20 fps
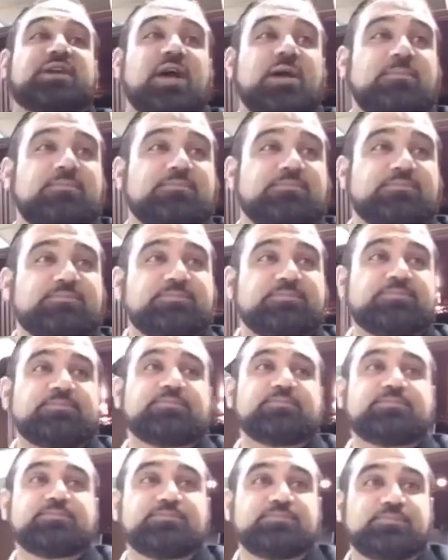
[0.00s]
to come.
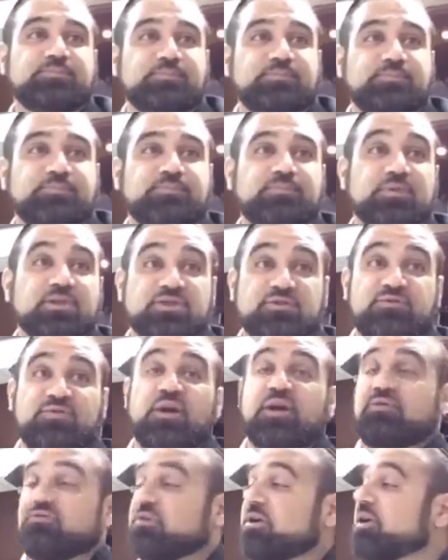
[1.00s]
It's a
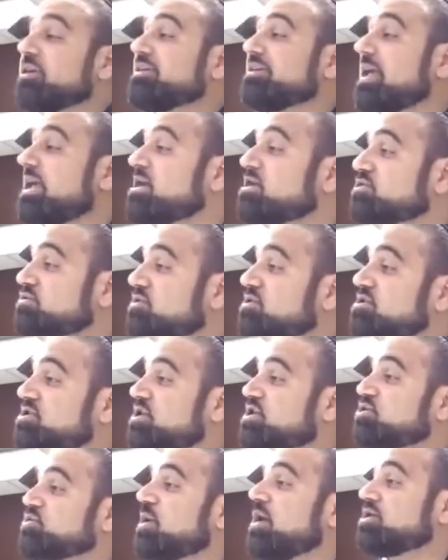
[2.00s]
very, very dangerous
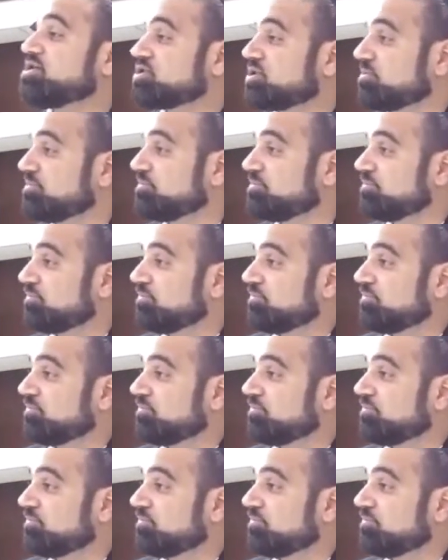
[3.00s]
situation.